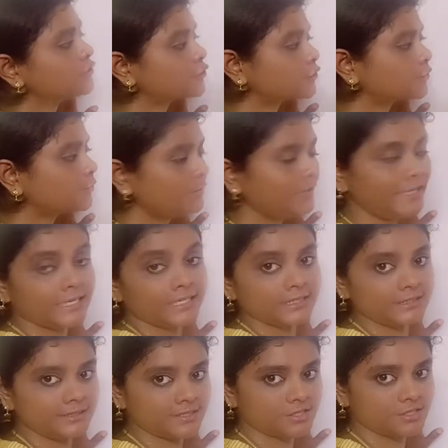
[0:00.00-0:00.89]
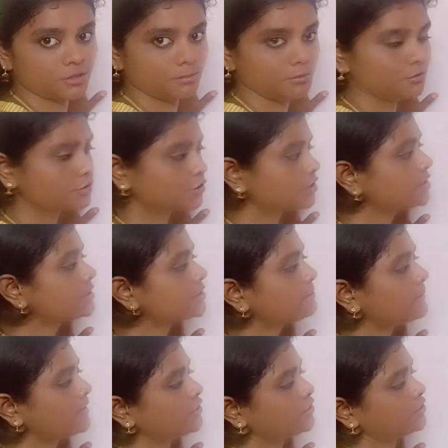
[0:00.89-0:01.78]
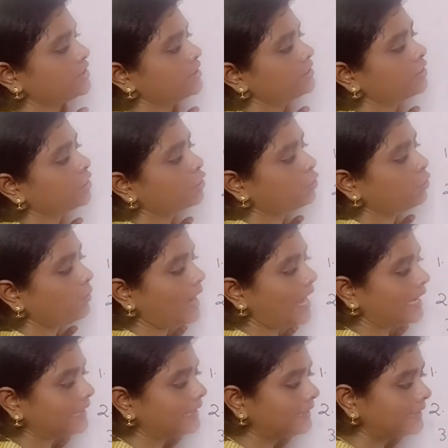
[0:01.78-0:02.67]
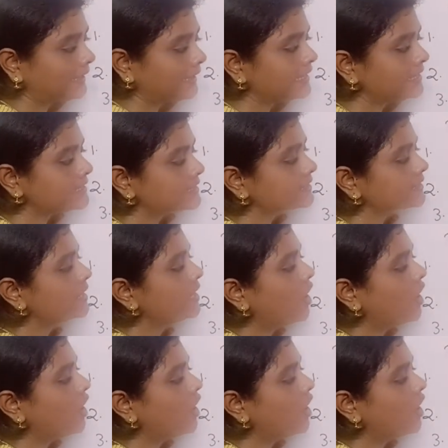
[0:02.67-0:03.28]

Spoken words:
weak distributions measuring the qualities,